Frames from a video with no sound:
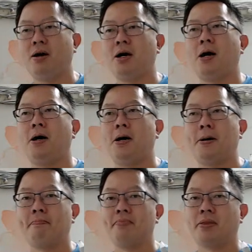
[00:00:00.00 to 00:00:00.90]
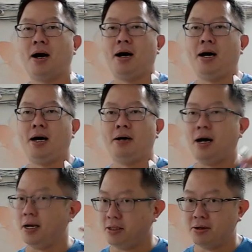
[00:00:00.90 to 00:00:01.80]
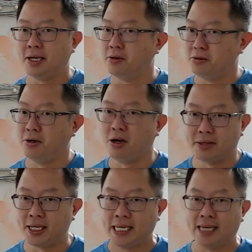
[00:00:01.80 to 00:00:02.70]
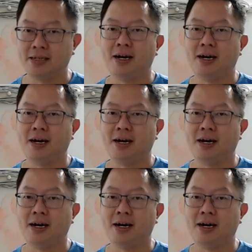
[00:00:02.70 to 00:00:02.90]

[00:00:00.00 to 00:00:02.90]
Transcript: I don't like to do a lot of thinking.